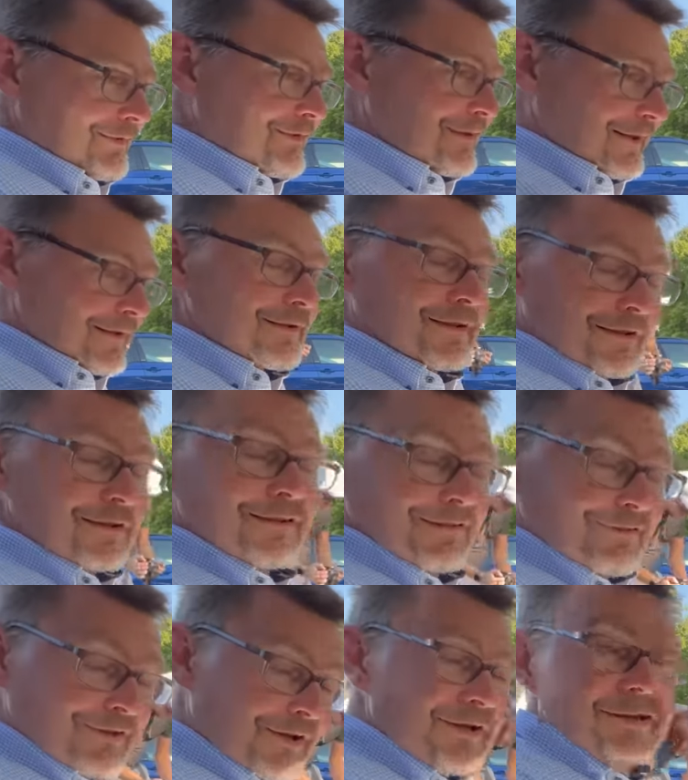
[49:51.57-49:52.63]
say, it's a
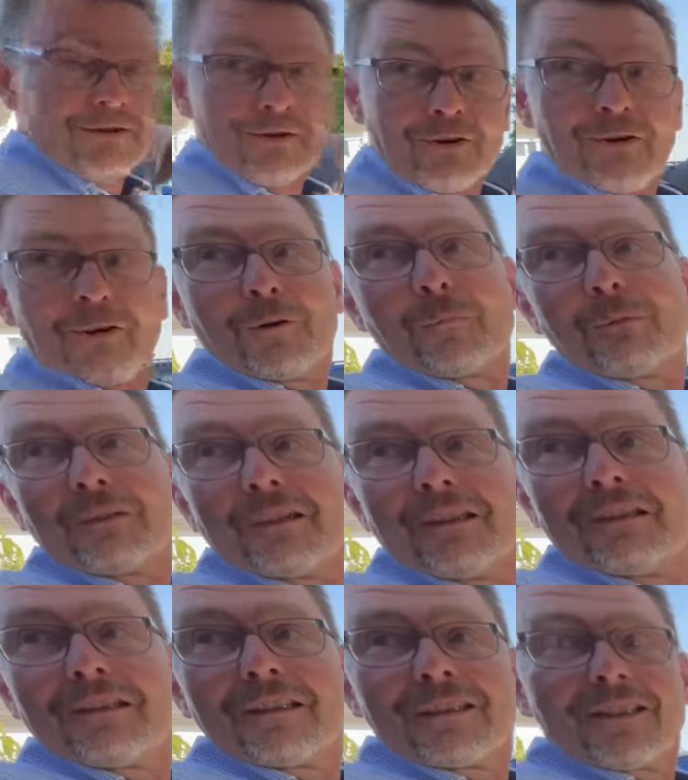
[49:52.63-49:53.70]
really door
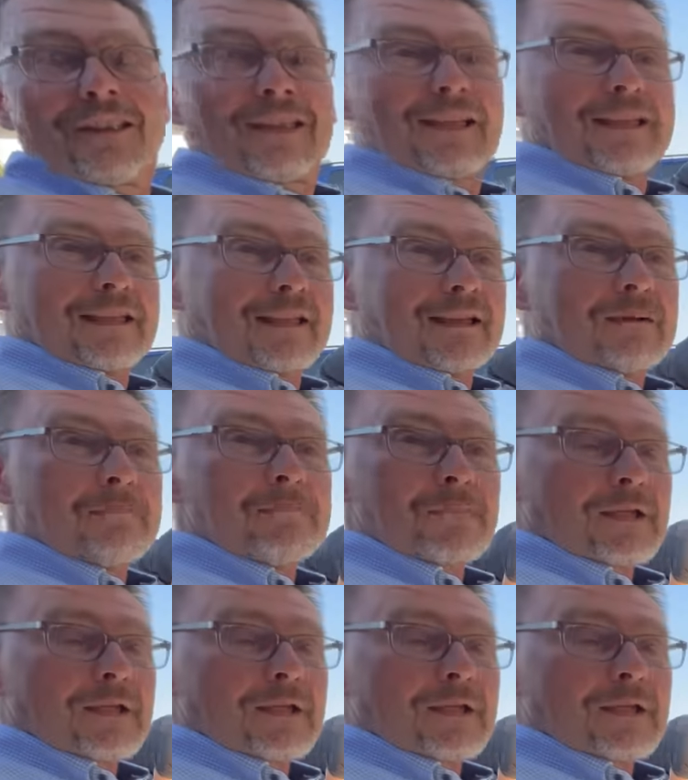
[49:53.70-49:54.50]
opener. Yeah, yeah.